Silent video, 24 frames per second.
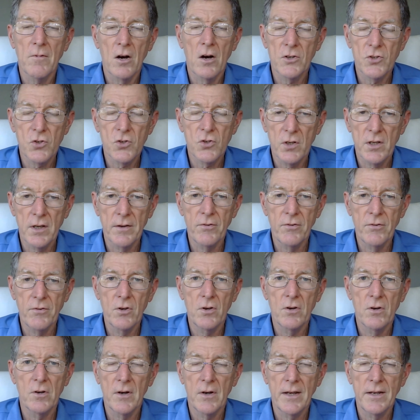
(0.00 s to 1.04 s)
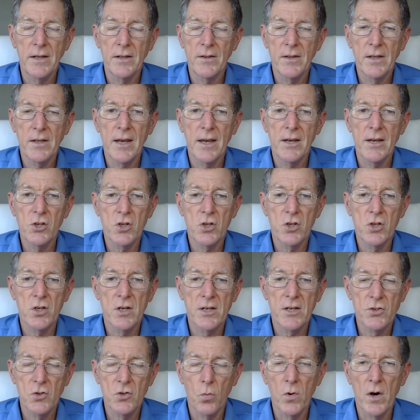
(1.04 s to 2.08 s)
also give you an indication
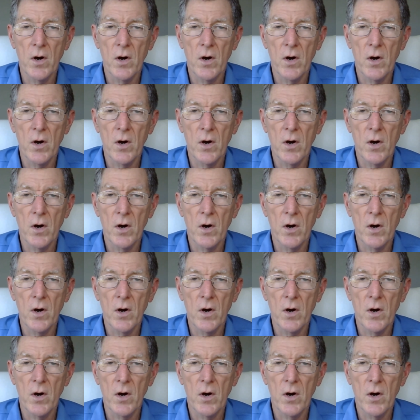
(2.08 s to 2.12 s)
as to